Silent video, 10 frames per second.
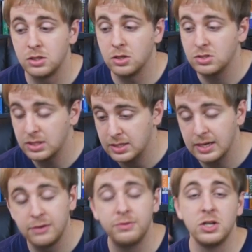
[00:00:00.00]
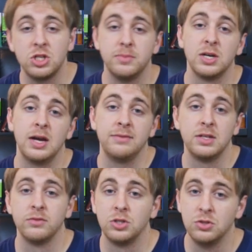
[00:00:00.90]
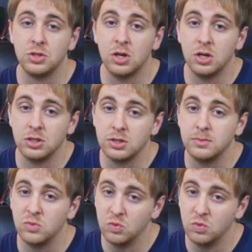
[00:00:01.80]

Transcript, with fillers: So since I did finish the book, I have to give her two stars.